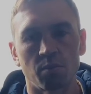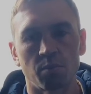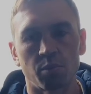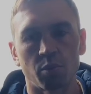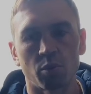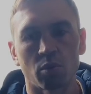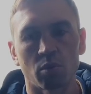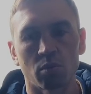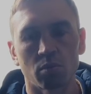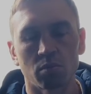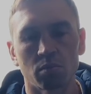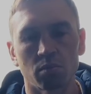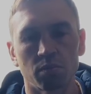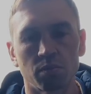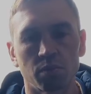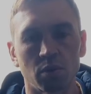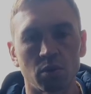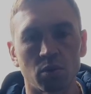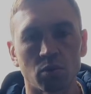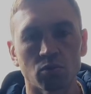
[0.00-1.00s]
but
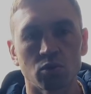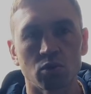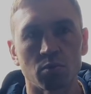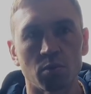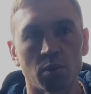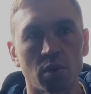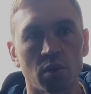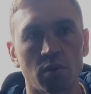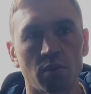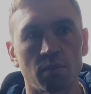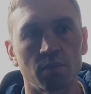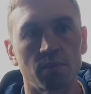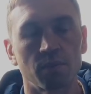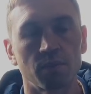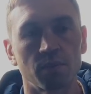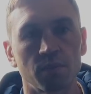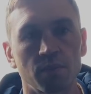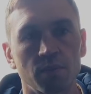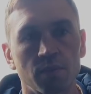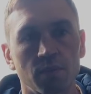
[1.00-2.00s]
ultimately,
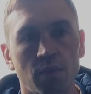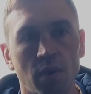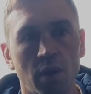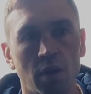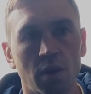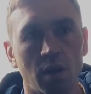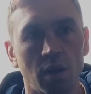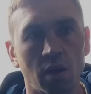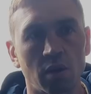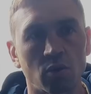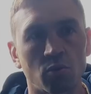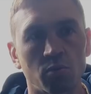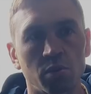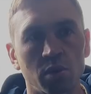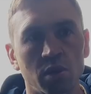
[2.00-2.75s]
I don't